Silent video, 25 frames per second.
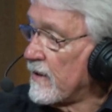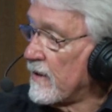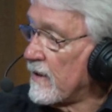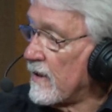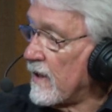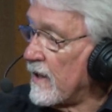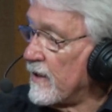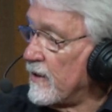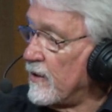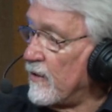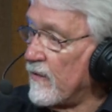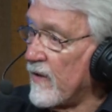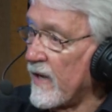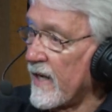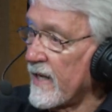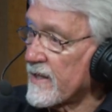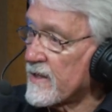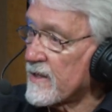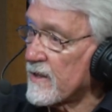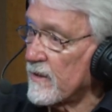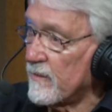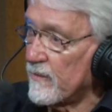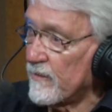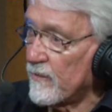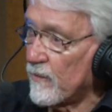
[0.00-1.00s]
and you've had
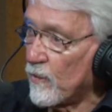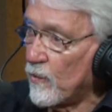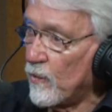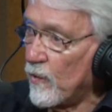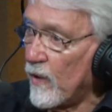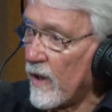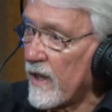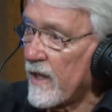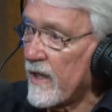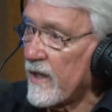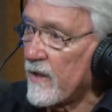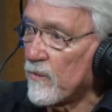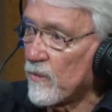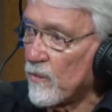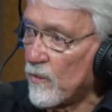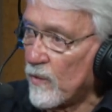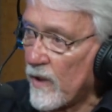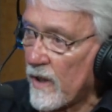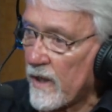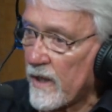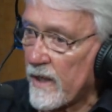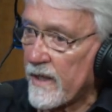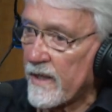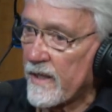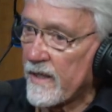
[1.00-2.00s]
some really,
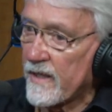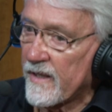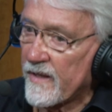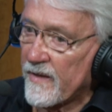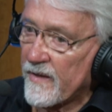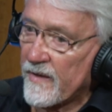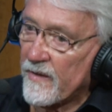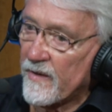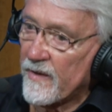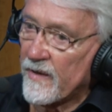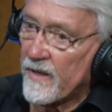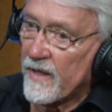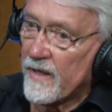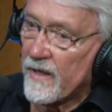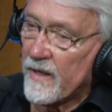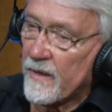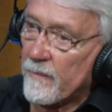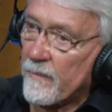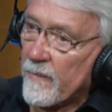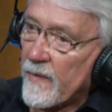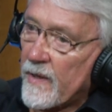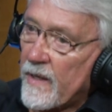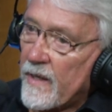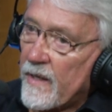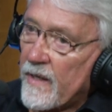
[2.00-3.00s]
really uh,
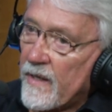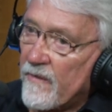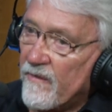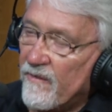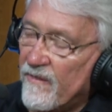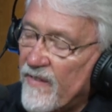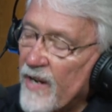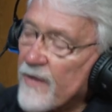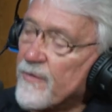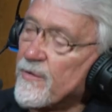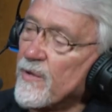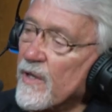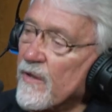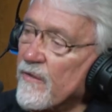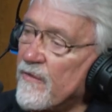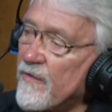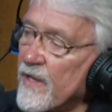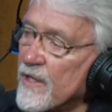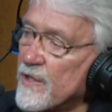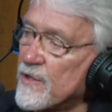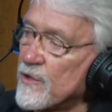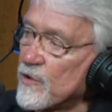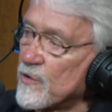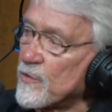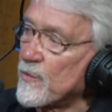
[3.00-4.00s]
veteran
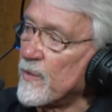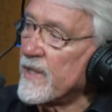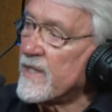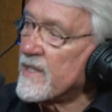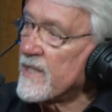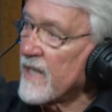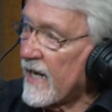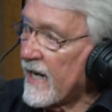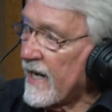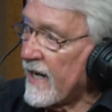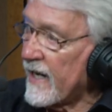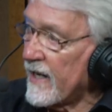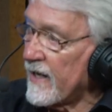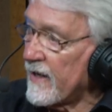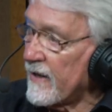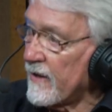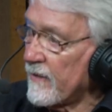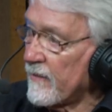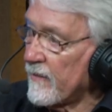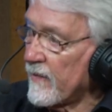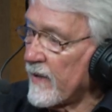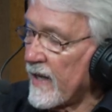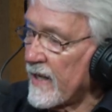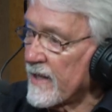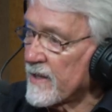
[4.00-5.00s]
officials retire,
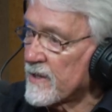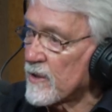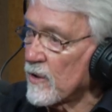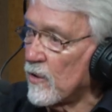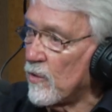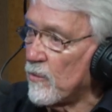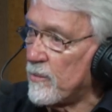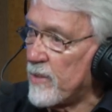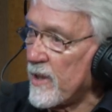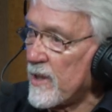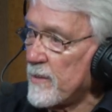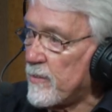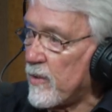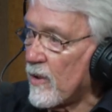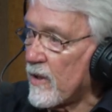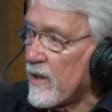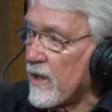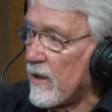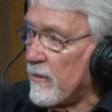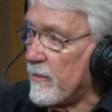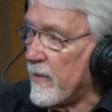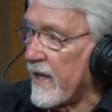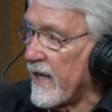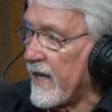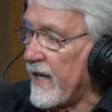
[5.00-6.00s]
and so people
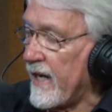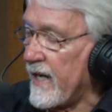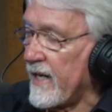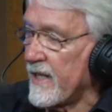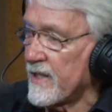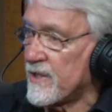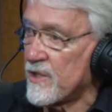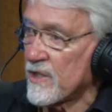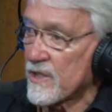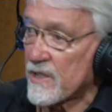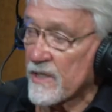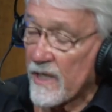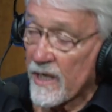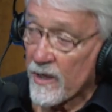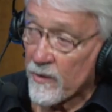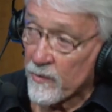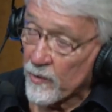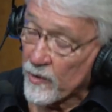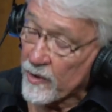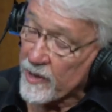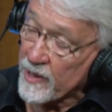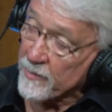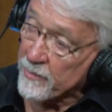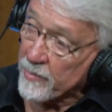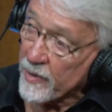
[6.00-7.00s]
coming in, it's just like
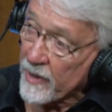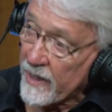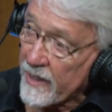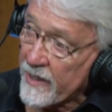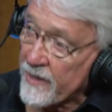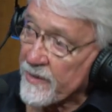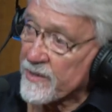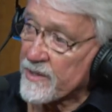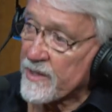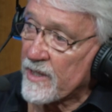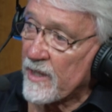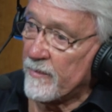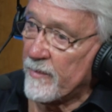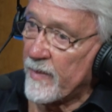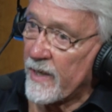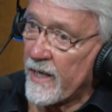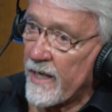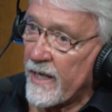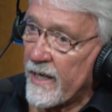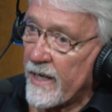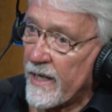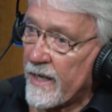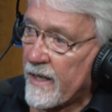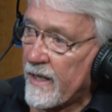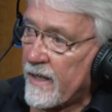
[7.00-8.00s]
rookie players coming
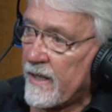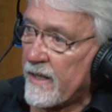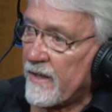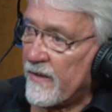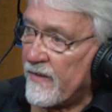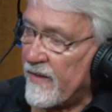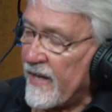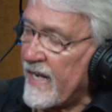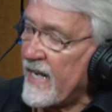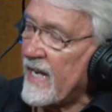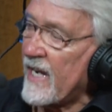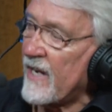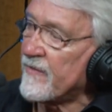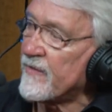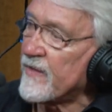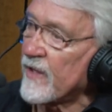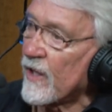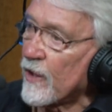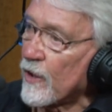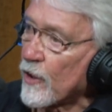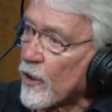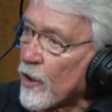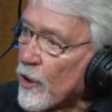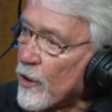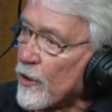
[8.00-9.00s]
in. They have to
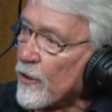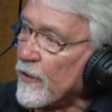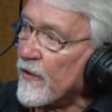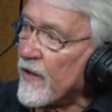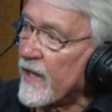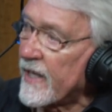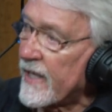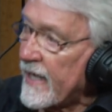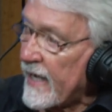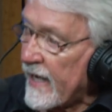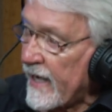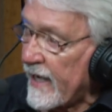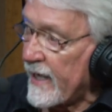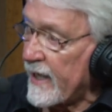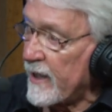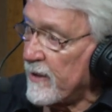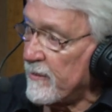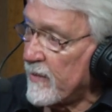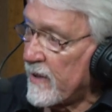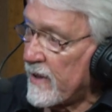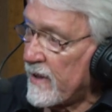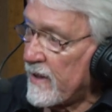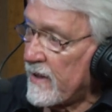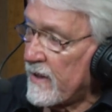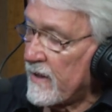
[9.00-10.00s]
learn the game.
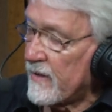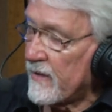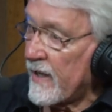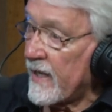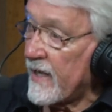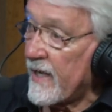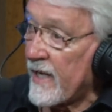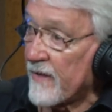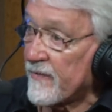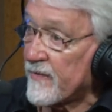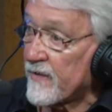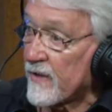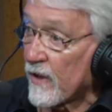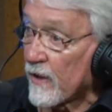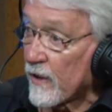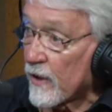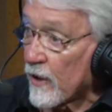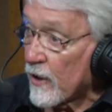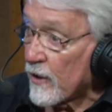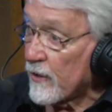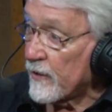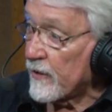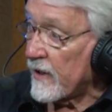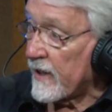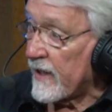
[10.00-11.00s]
They have to
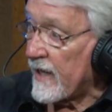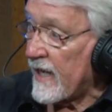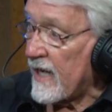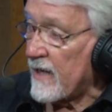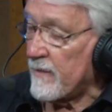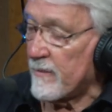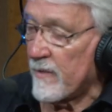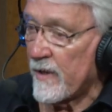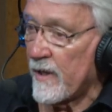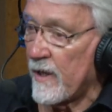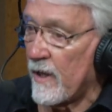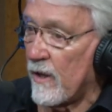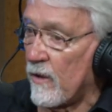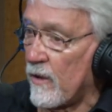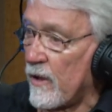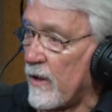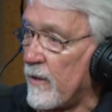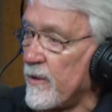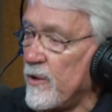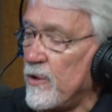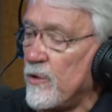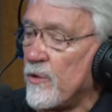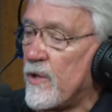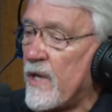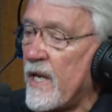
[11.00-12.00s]
learn the game, and they only
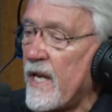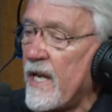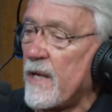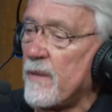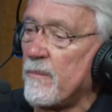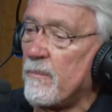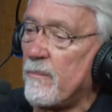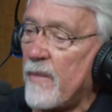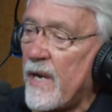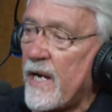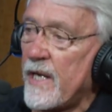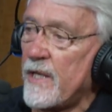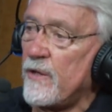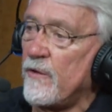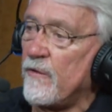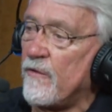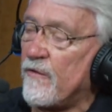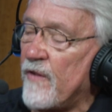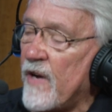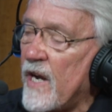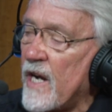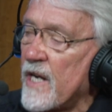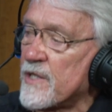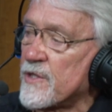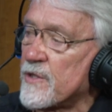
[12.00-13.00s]
you can't
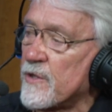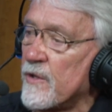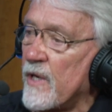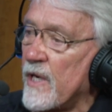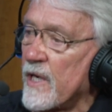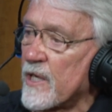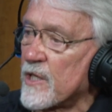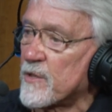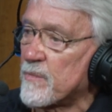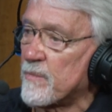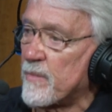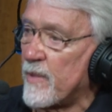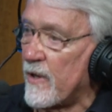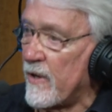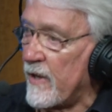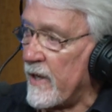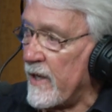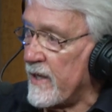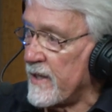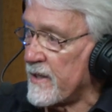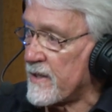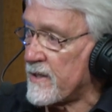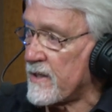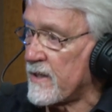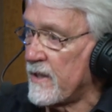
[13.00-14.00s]
manufacture
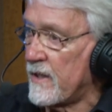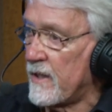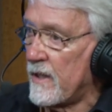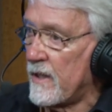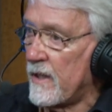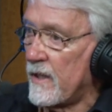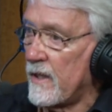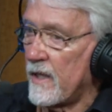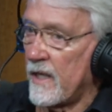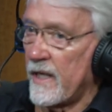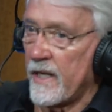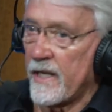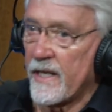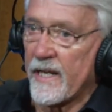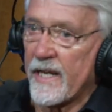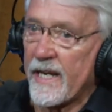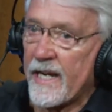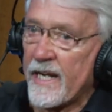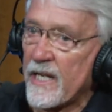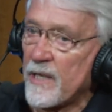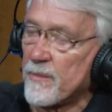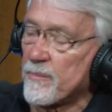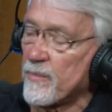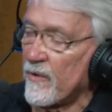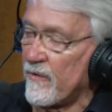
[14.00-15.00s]
experience in
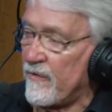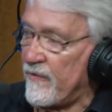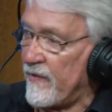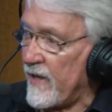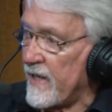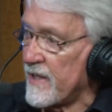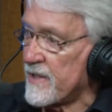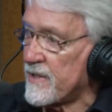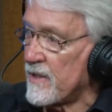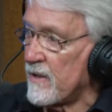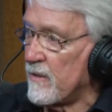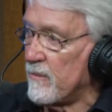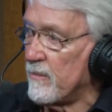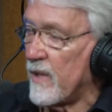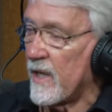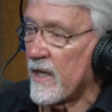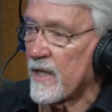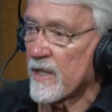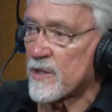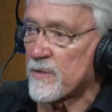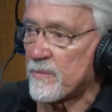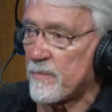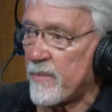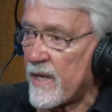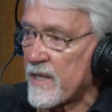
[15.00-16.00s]
any profession, but
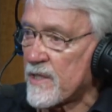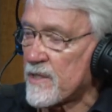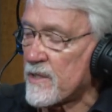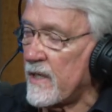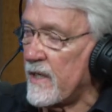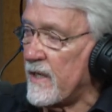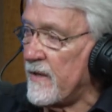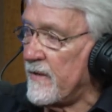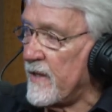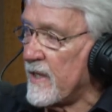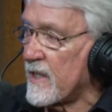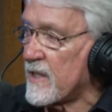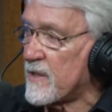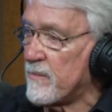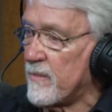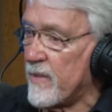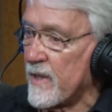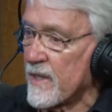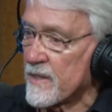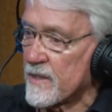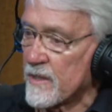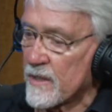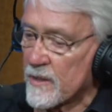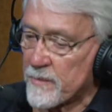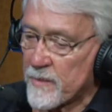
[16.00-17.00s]
especially in this
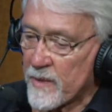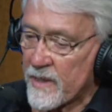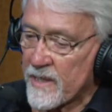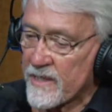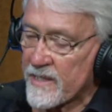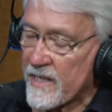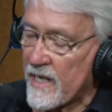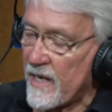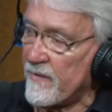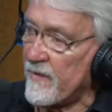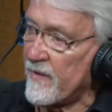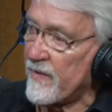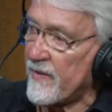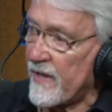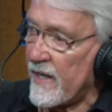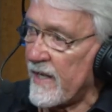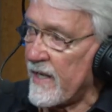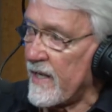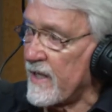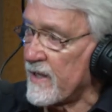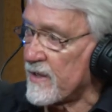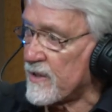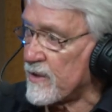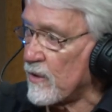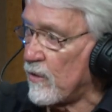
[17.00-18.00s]
business because everything
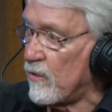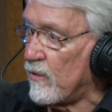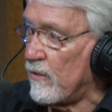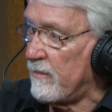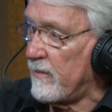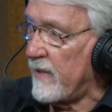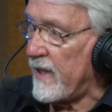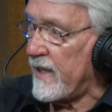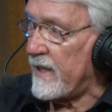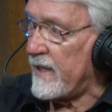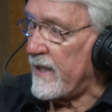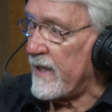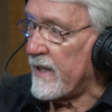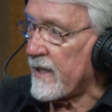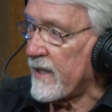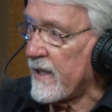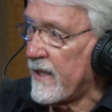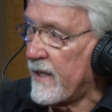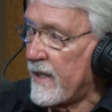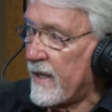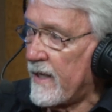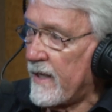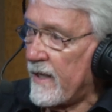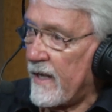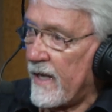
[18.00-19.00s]
is so immediate.
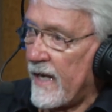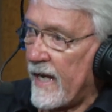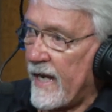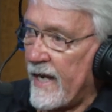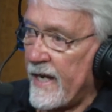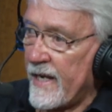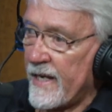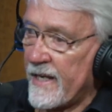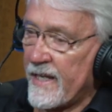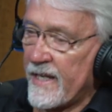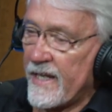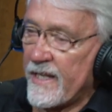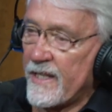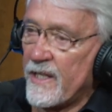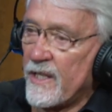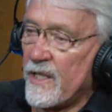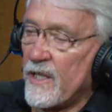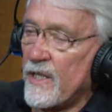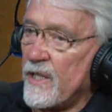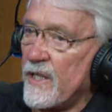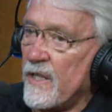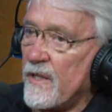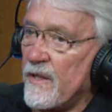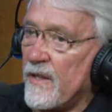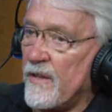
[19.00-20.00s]
And
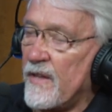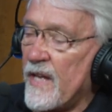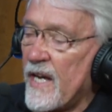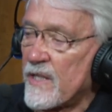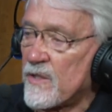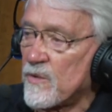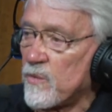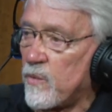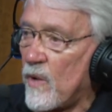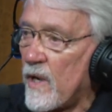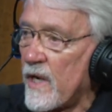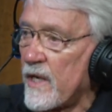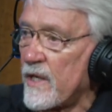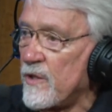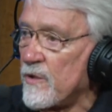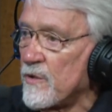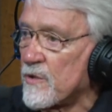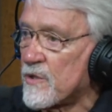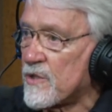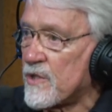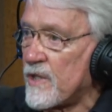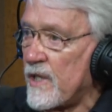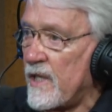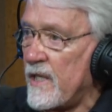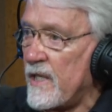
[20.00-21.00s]
that's why you
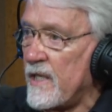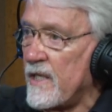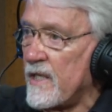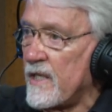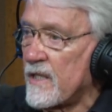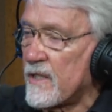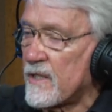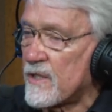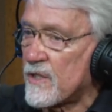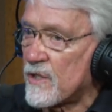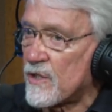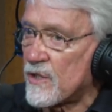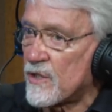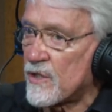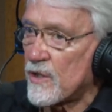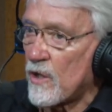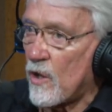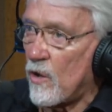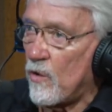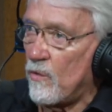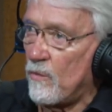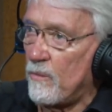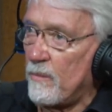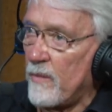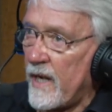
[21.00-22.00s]
see
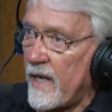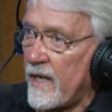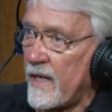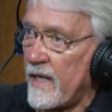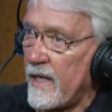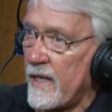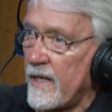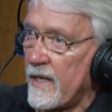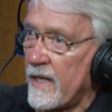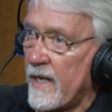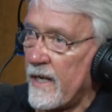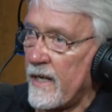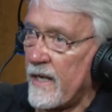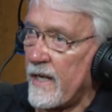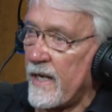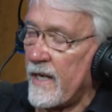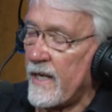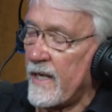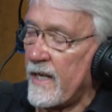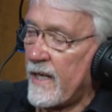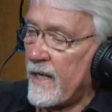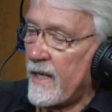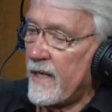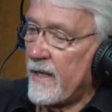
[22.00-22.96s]
so many. And, and